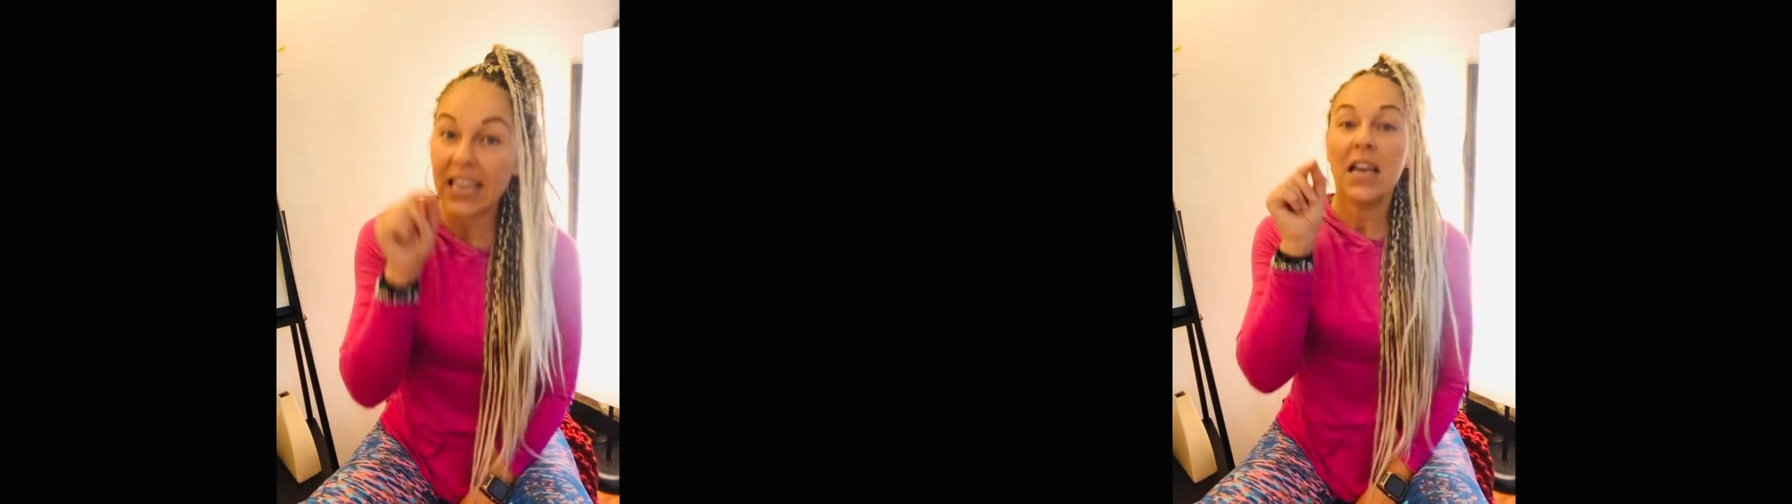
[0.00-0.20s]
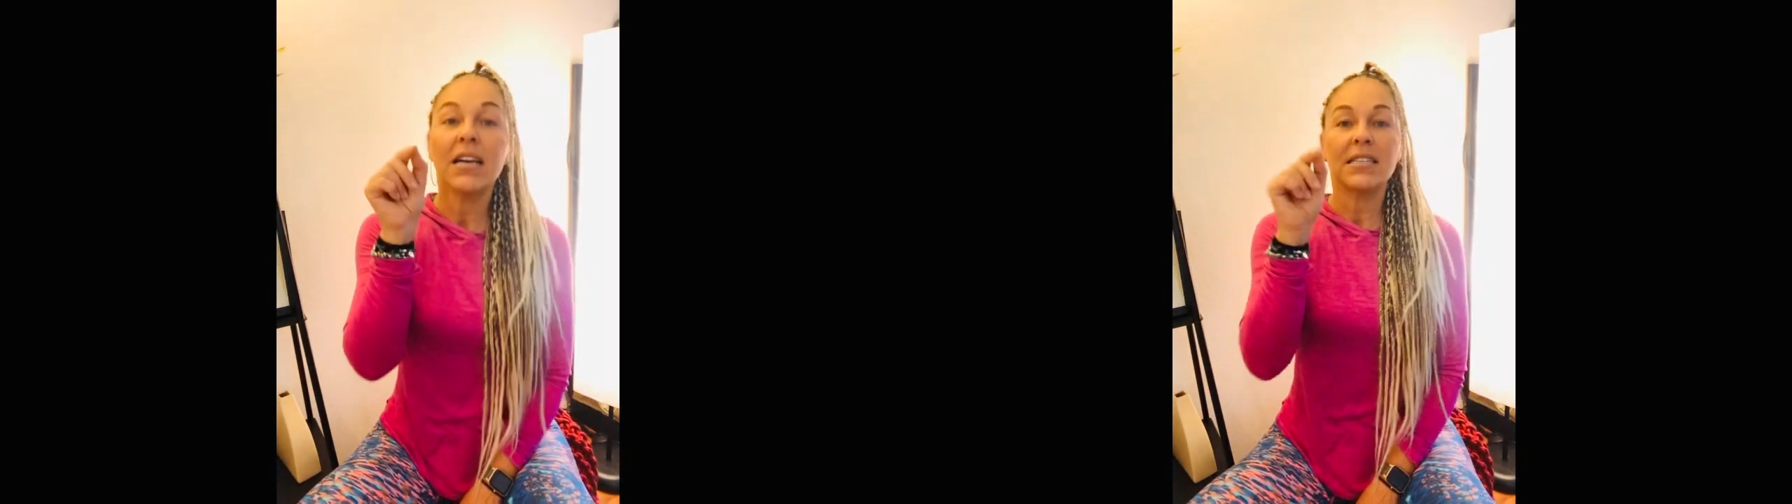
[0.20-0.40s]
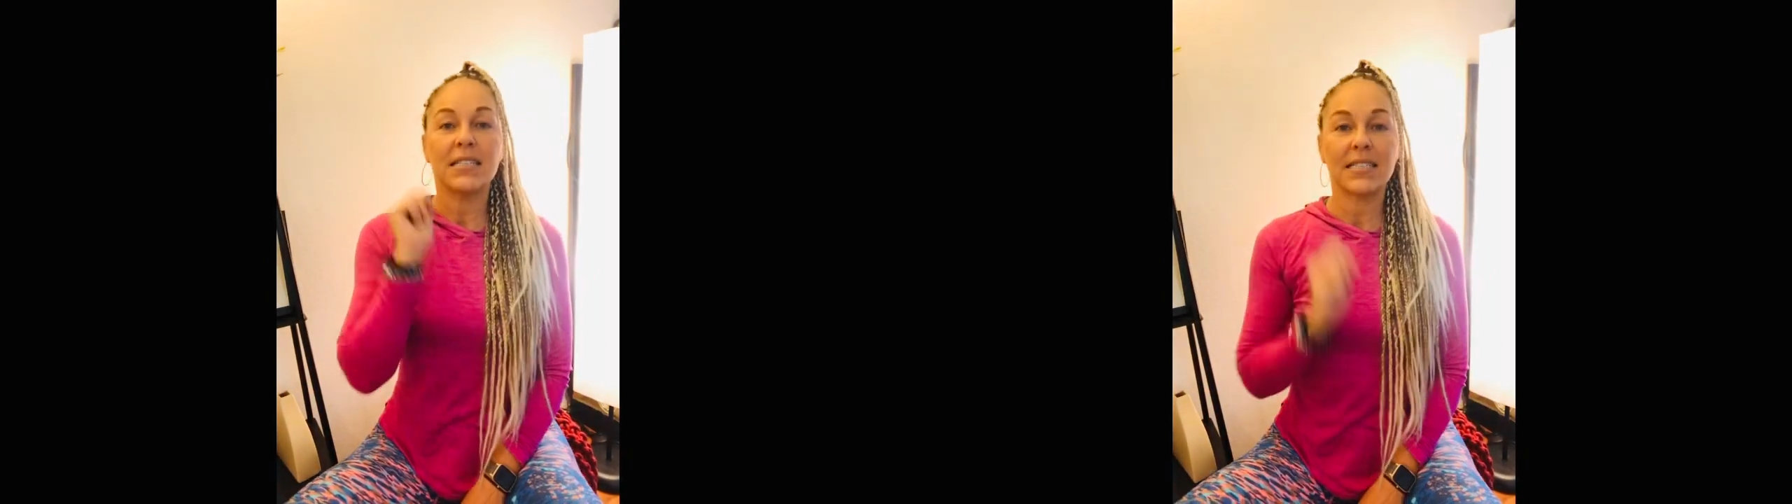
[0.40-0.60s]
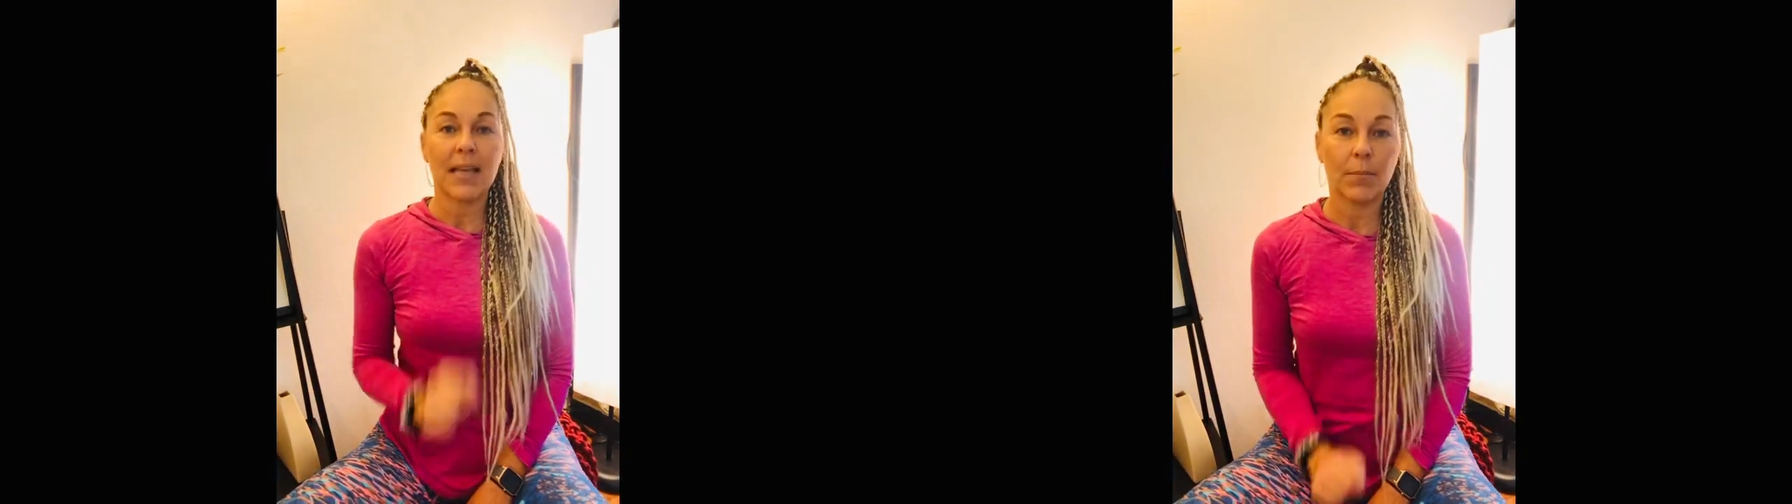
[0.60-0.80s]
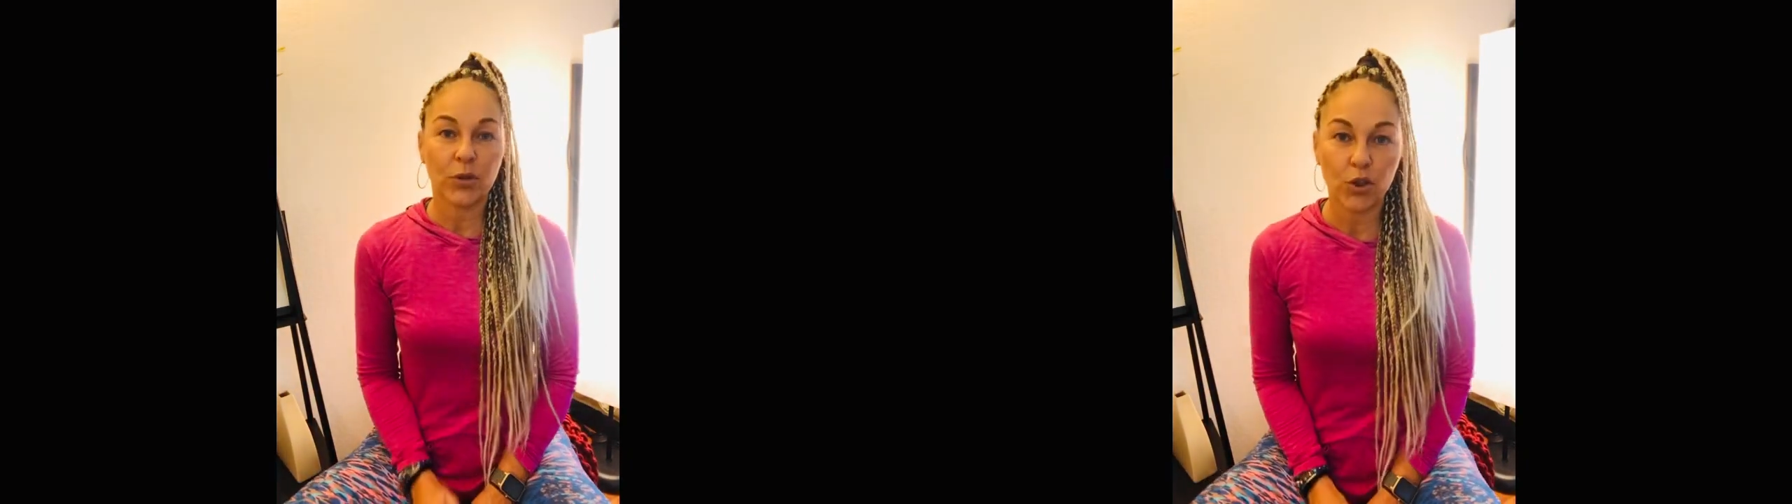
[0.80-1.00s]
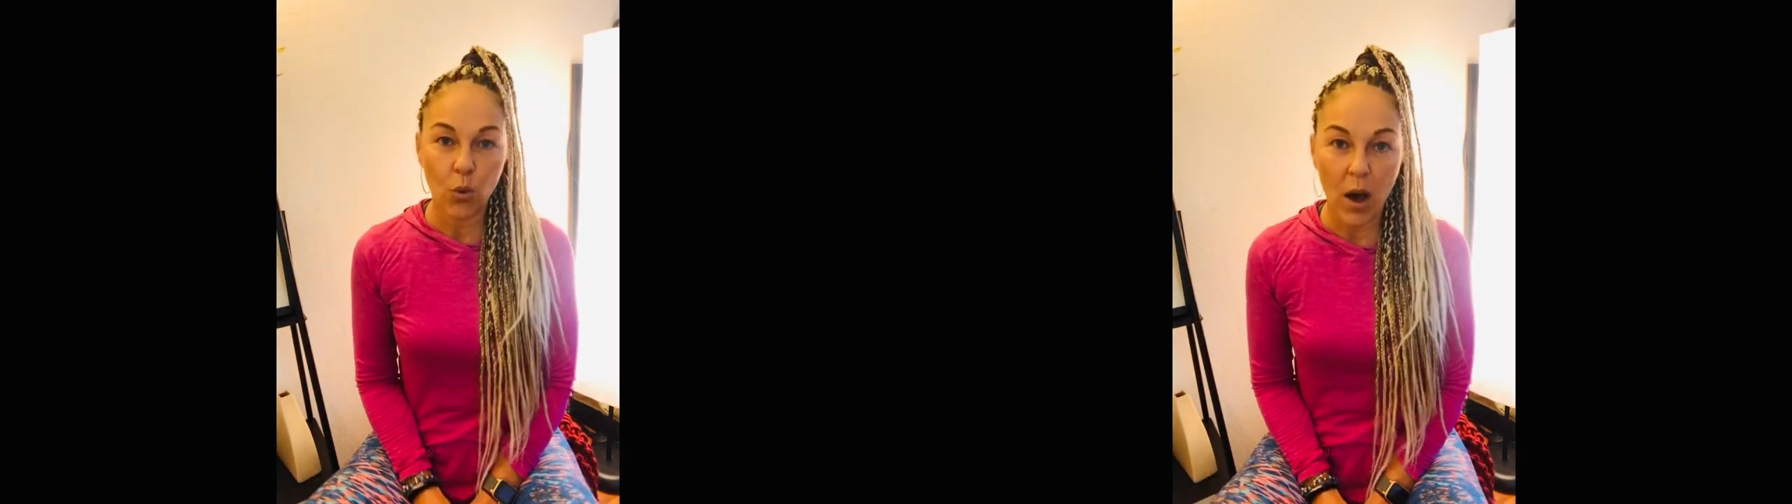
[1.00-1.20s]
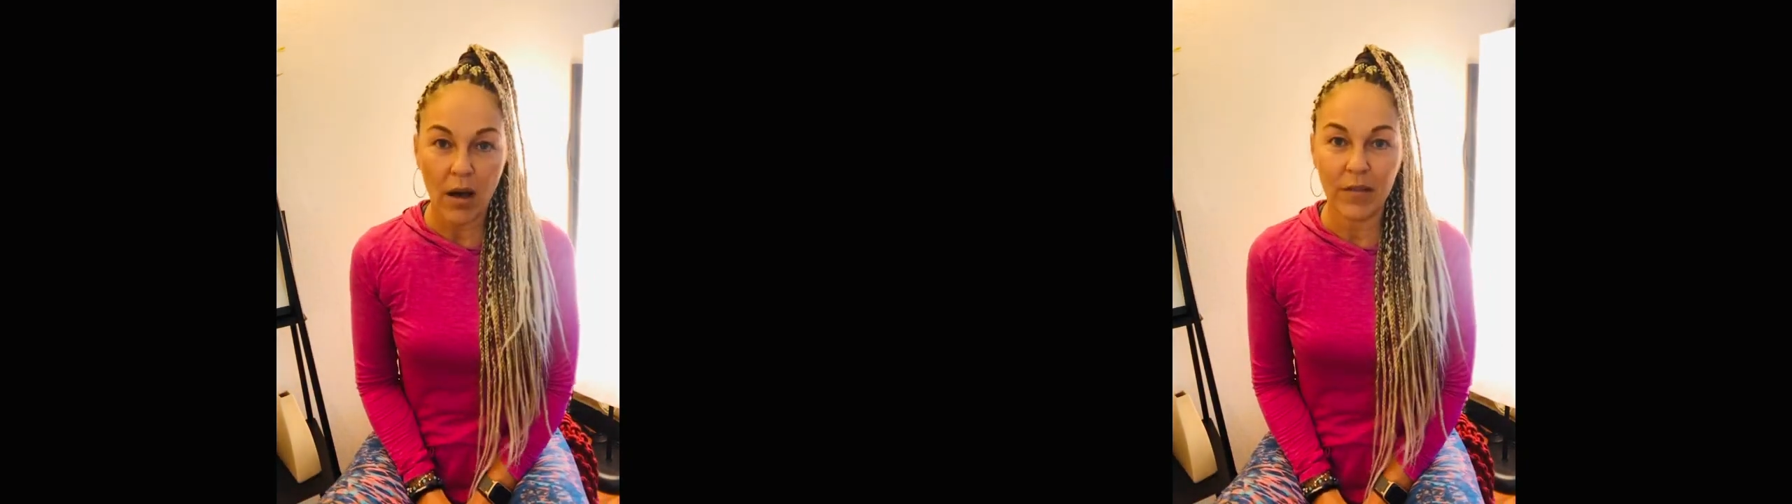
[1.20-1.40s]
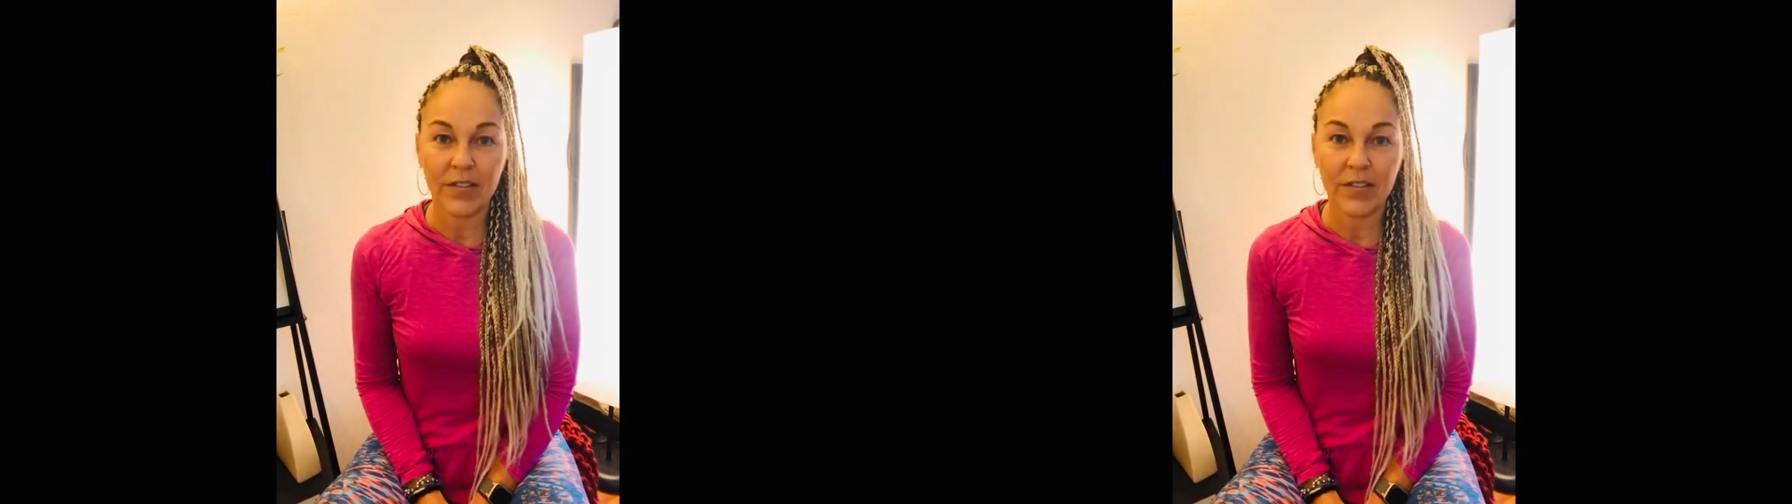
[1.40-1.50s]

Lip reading: December 12th.